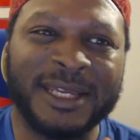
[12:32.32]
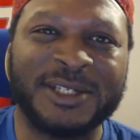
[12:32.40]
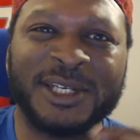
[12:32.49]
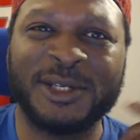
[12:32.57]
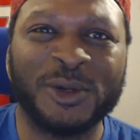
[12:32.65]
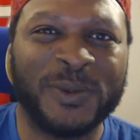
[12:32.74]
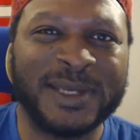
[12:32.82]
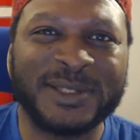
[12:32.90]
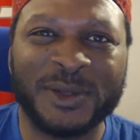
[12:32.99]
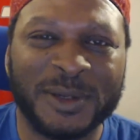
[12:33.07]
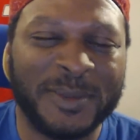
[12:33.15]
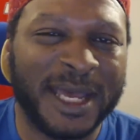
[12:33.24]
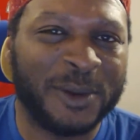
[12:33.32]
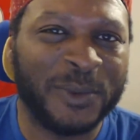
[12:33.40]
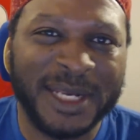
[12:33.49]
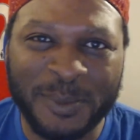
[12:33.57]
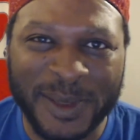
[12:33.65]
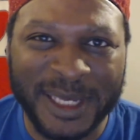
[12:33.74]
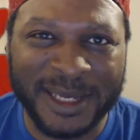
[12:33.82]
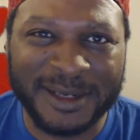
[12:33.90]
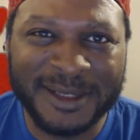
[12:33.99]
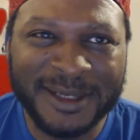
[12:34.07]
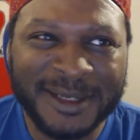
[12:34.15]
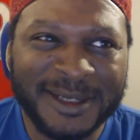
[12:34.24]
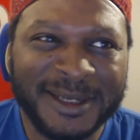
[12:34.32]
and she had always talking about Whitney being